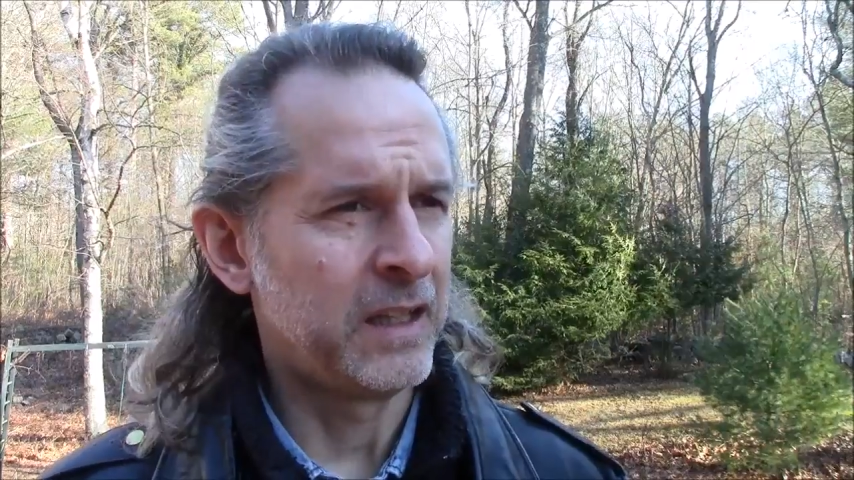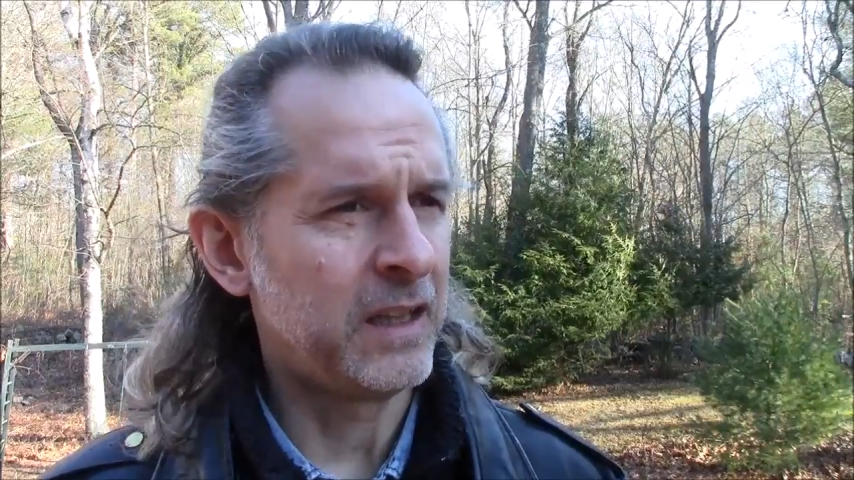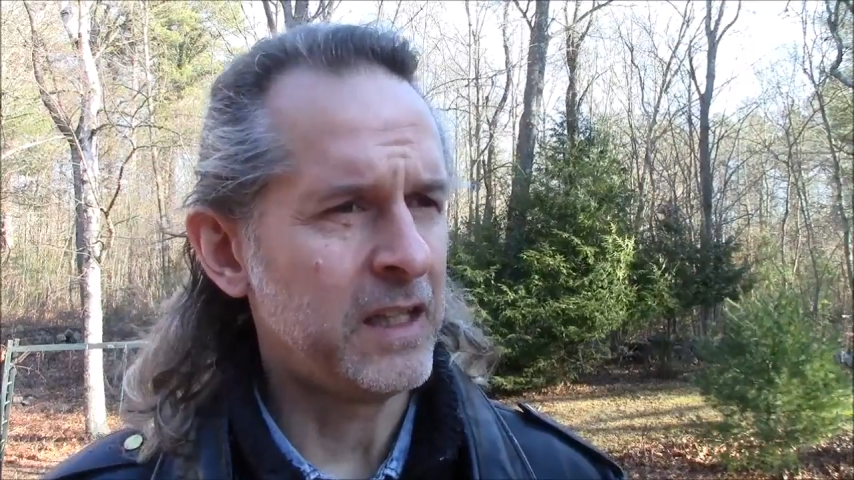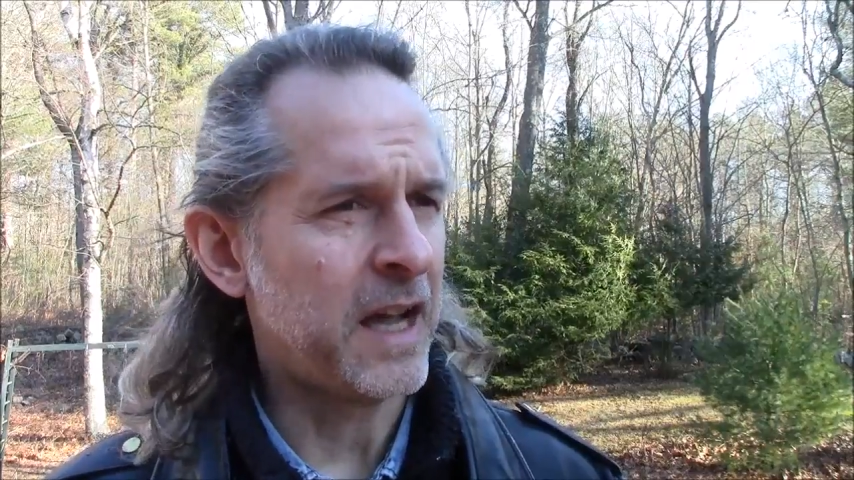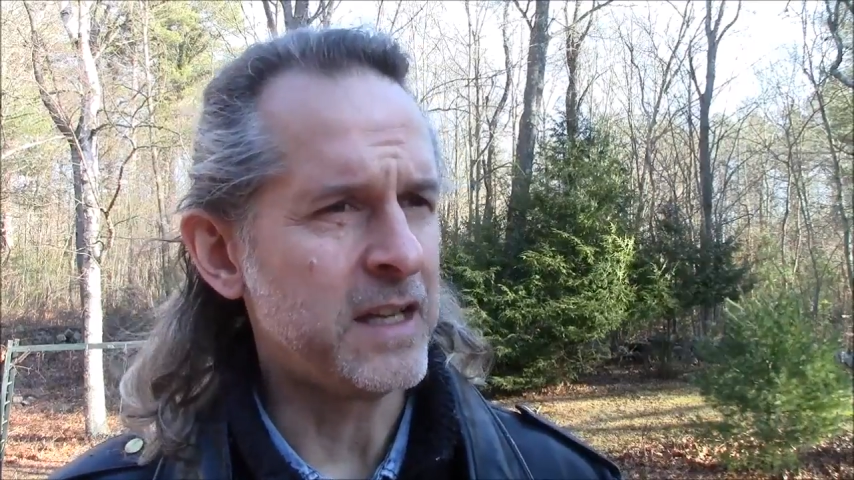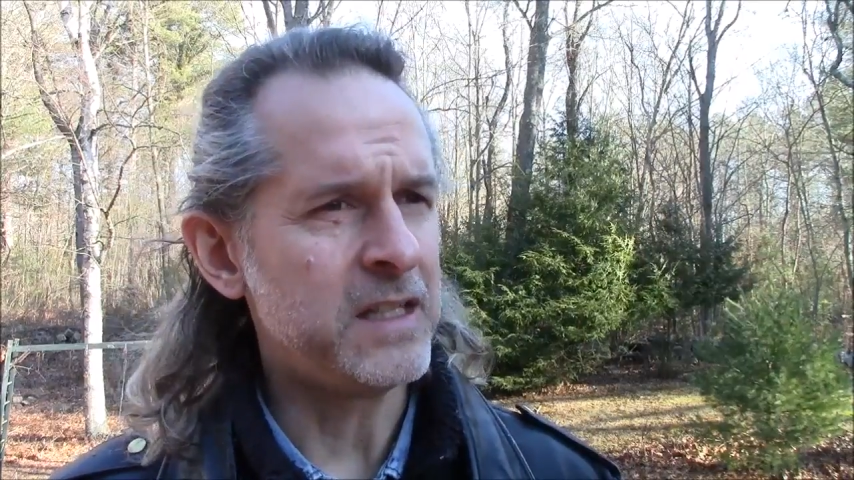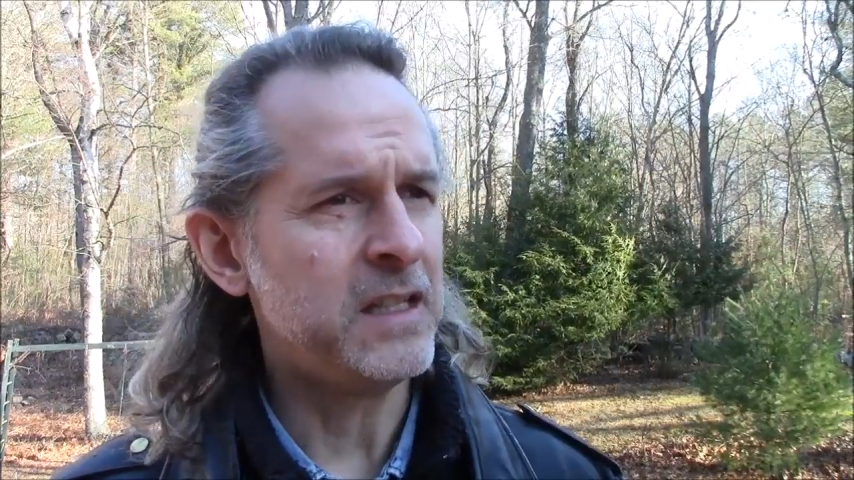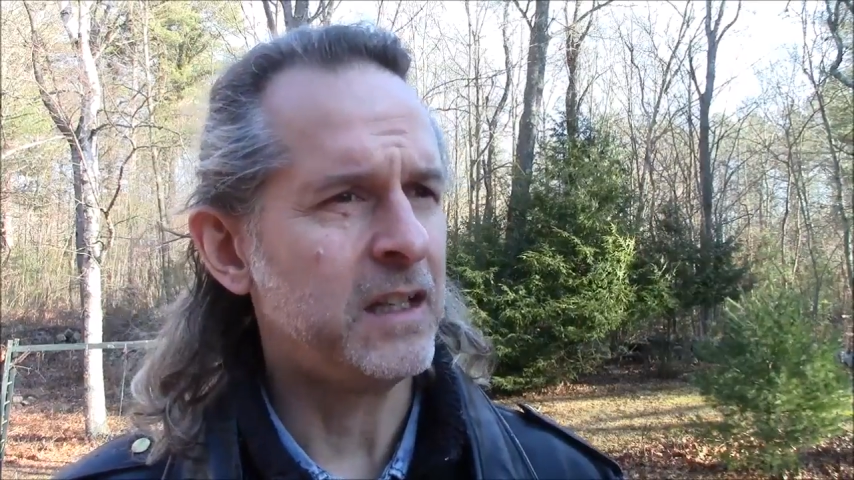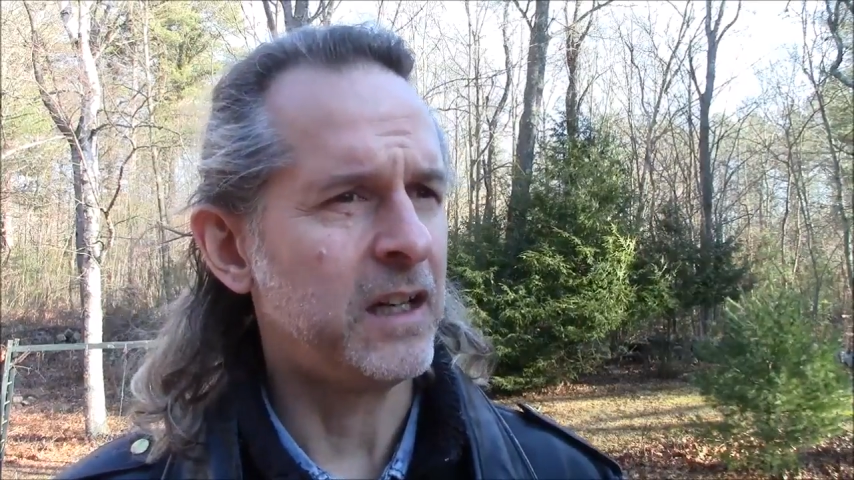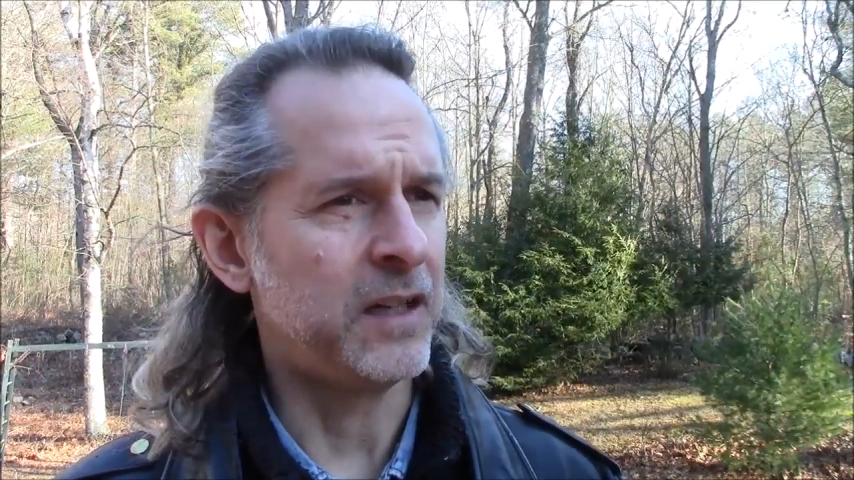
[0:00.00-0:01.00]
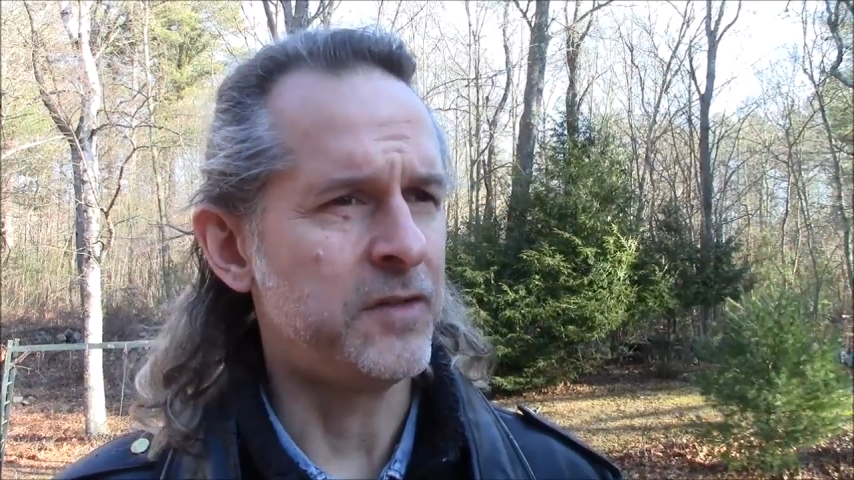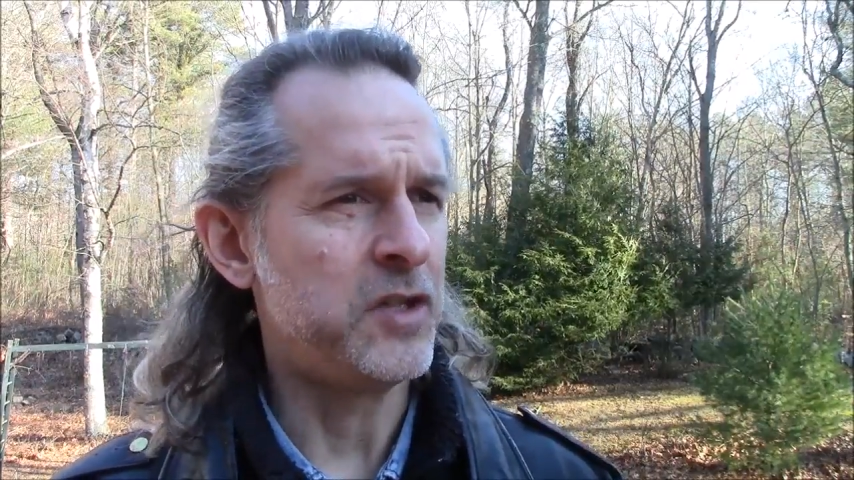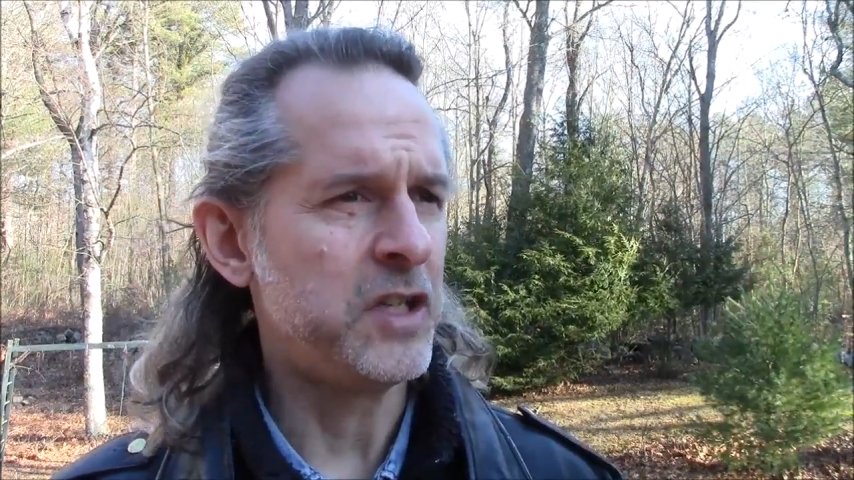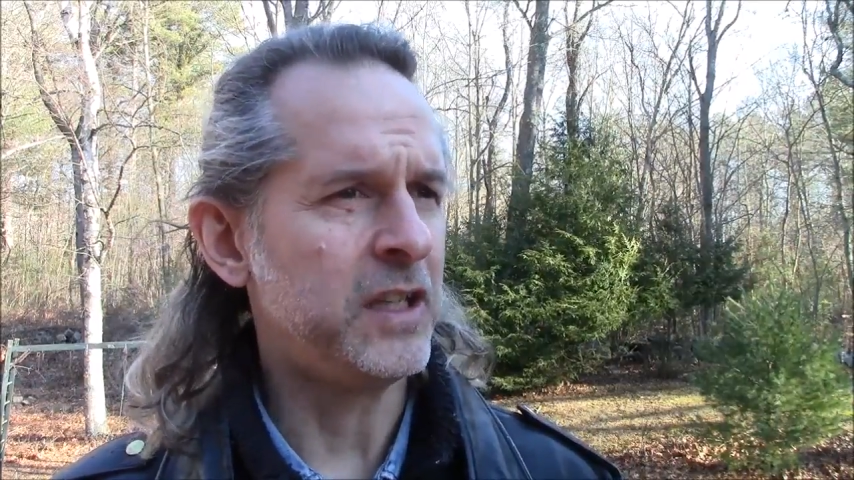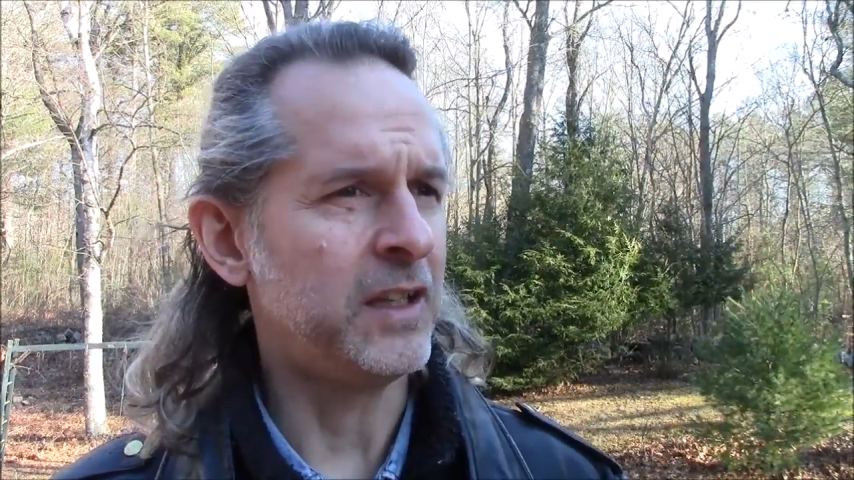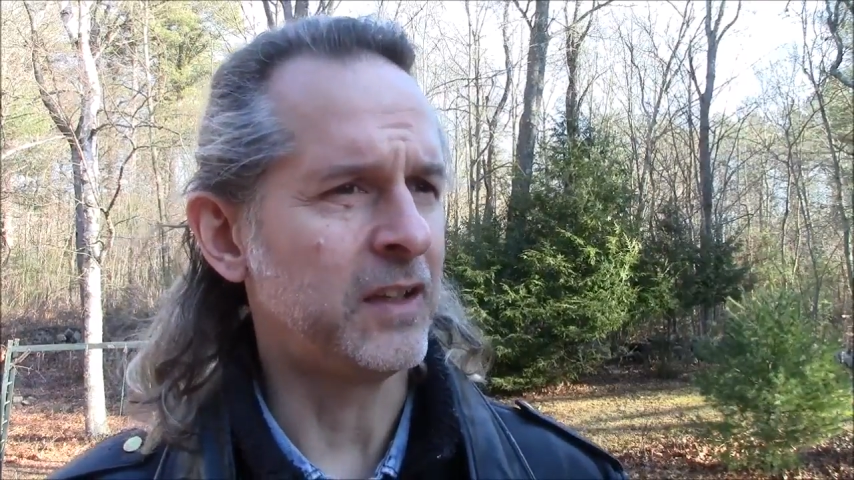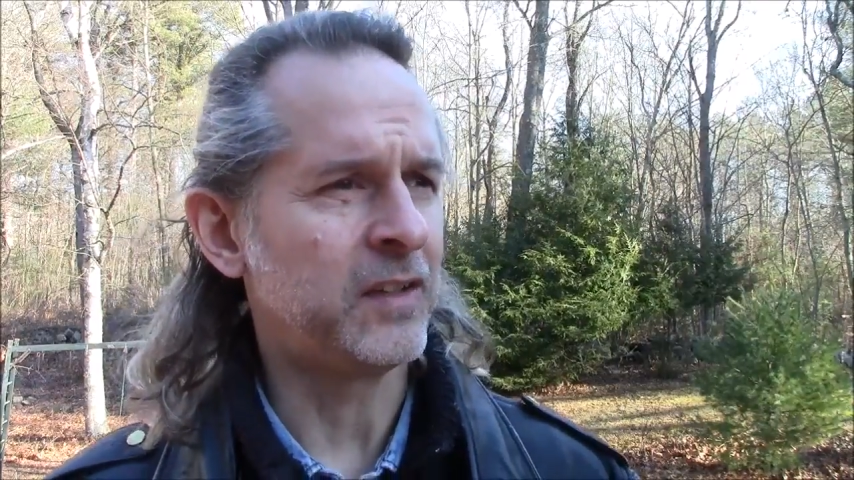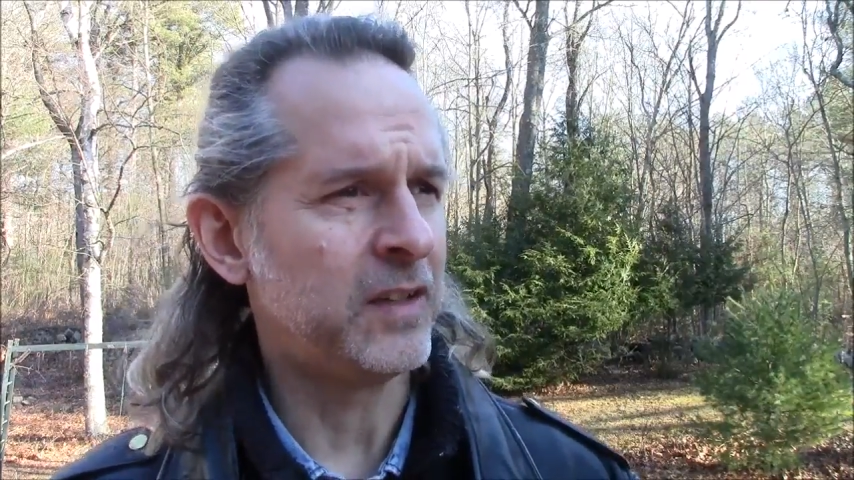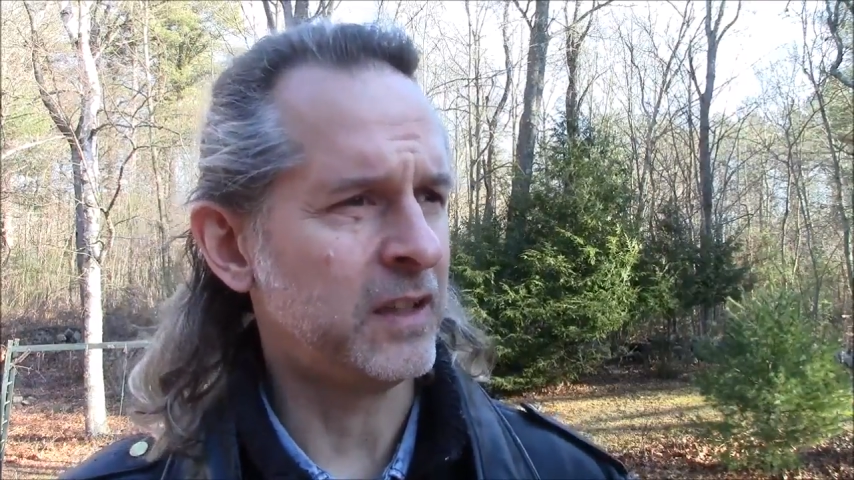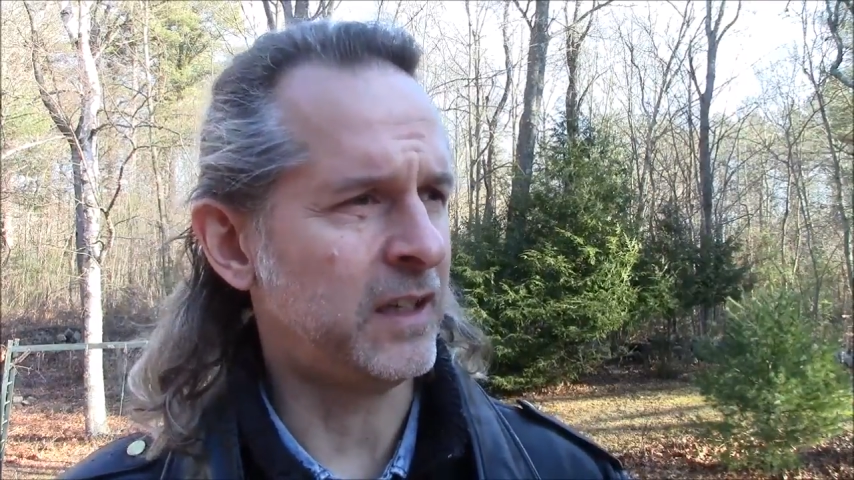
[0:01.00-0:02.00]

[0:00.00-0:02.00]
the idea of genius